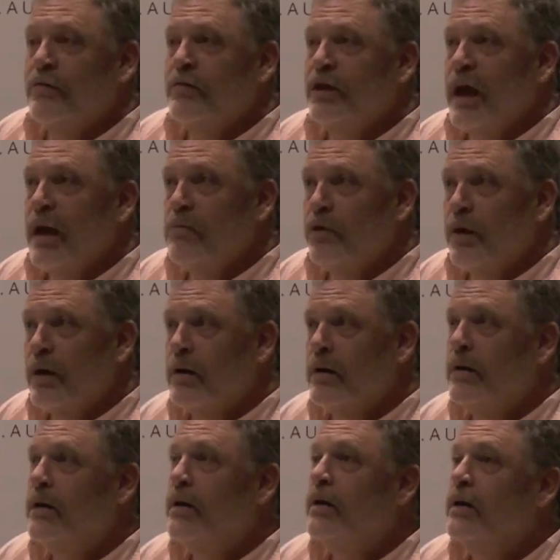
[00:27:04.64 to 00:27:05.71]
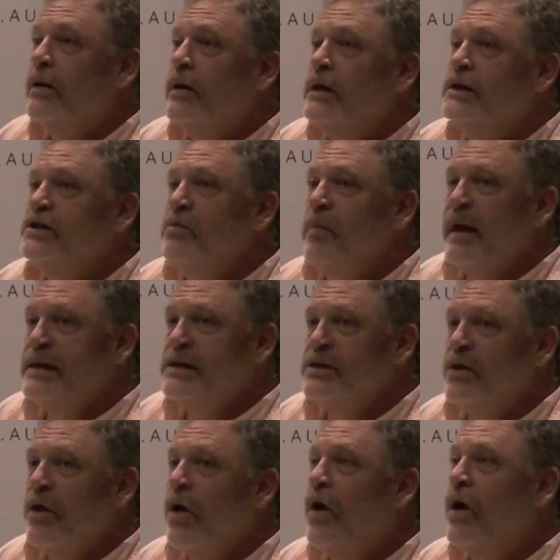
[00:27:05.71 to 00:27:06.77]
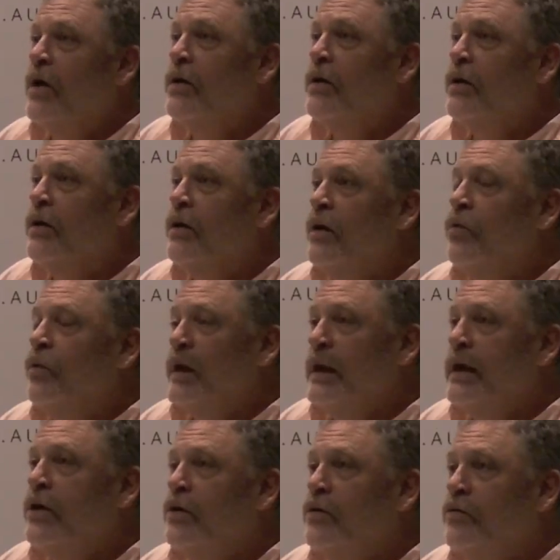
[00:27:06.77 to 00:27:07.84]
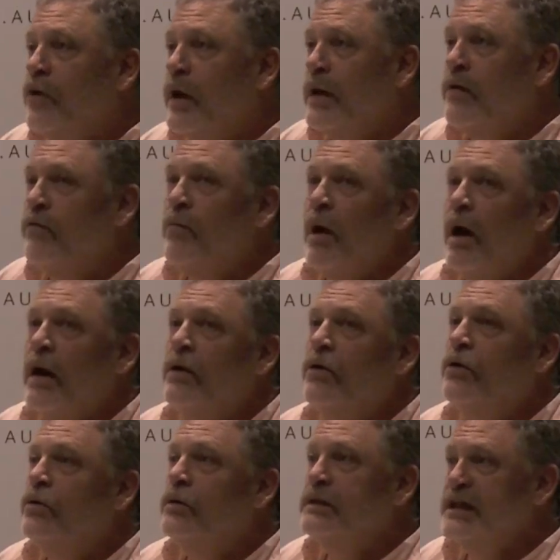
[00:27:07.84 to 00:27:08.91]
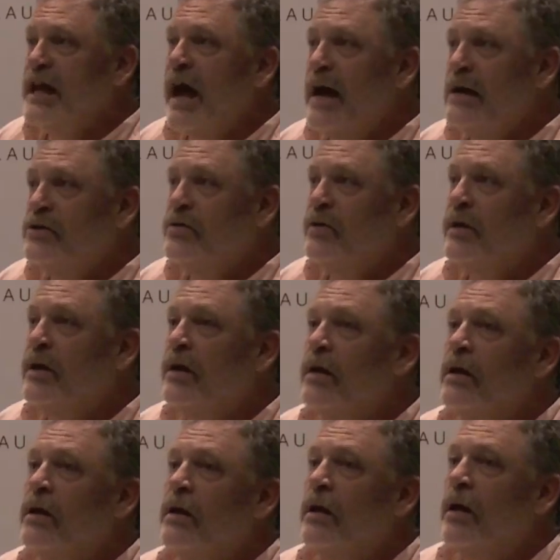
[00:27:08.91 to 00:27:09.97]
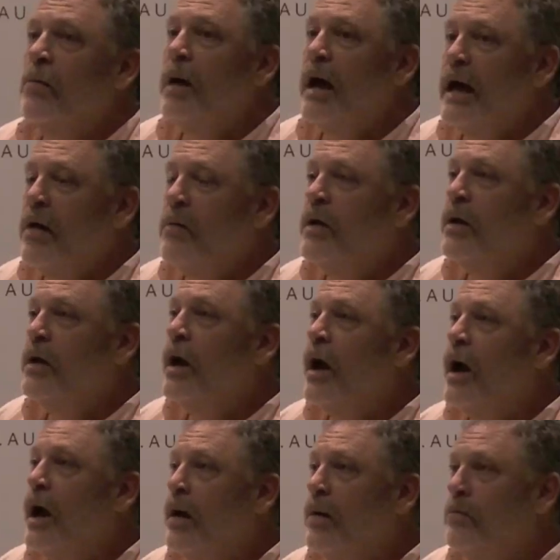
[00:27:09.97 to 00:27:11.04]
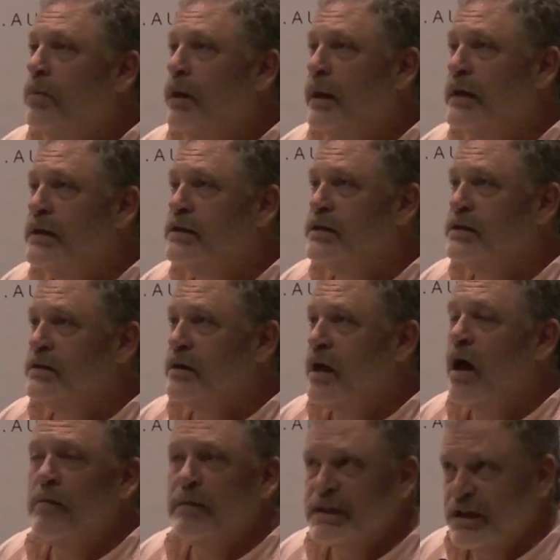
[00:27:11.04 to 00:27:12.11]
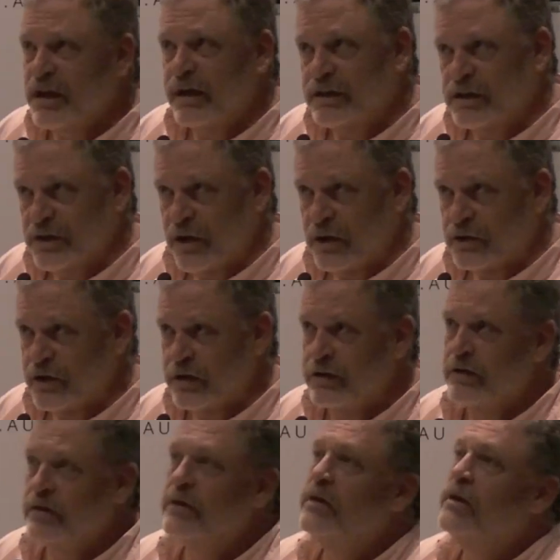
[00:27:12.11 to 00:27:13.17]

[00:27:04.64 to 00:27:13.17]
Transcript: of Deborah is based on a really good friend of mine who was actually a Miami police homicide sergeant.